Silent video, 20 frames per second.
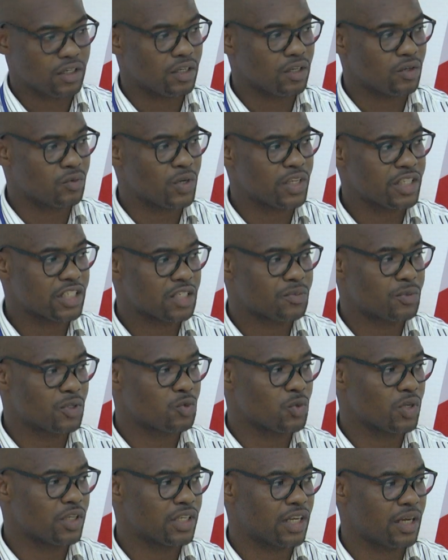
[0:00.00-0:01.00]
ranges
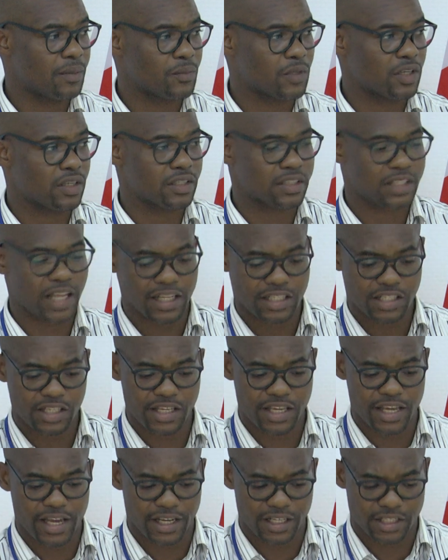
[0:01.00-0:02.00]
between the 30
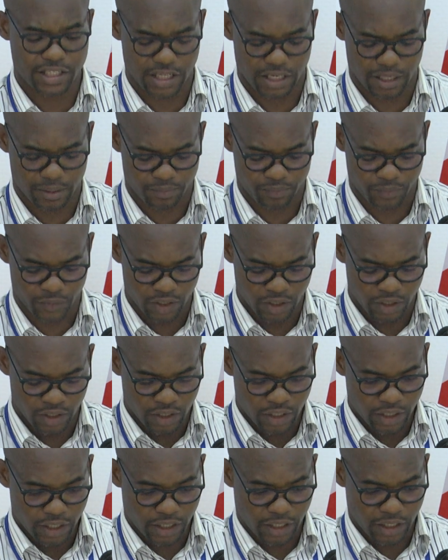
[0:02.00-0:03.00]
years span,
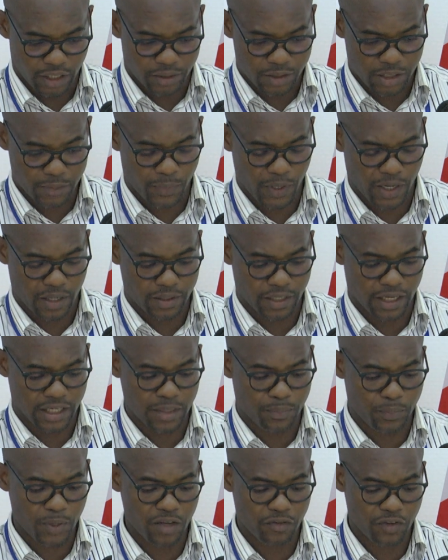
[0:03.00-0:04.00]

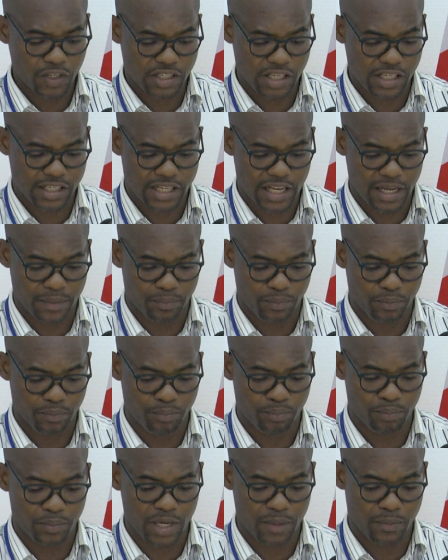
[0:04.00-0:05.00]
and the PV system
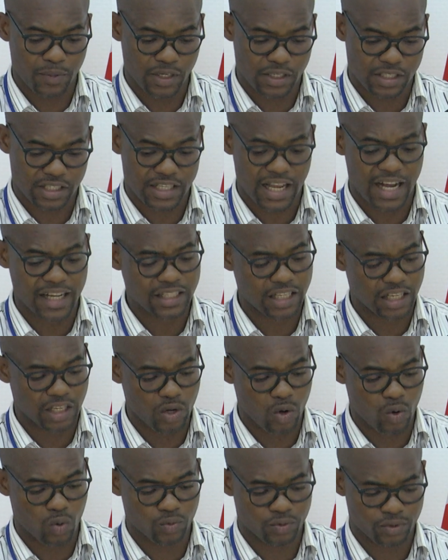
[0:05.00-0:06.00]
may be
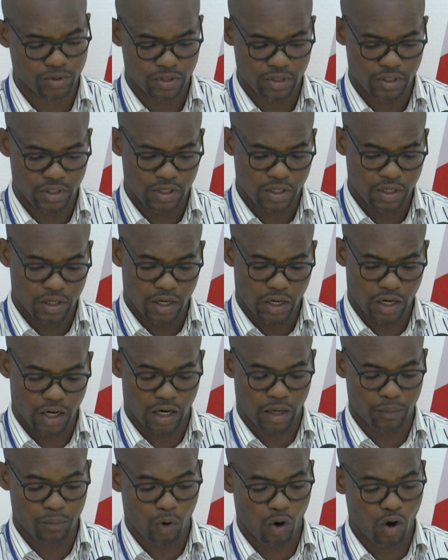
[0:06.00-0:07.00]
standalone
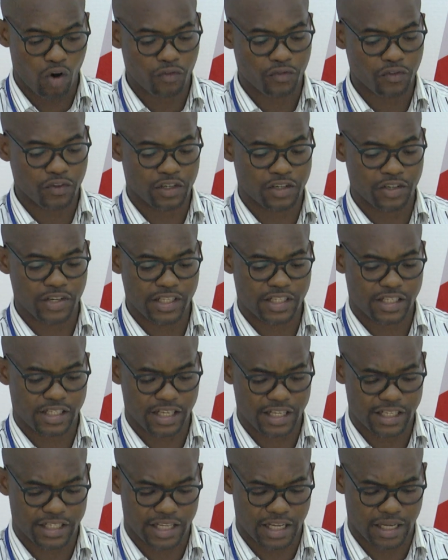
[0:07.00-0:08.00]
off-grid
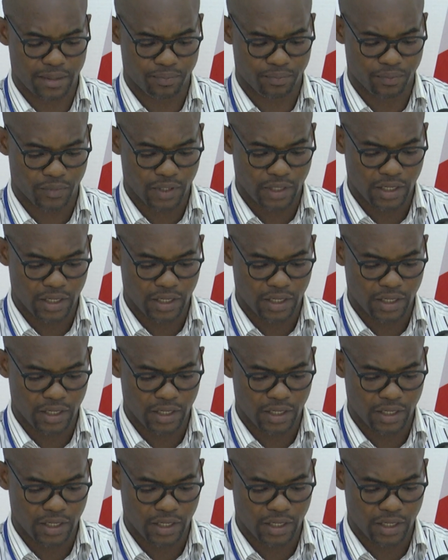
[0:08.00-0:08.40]
system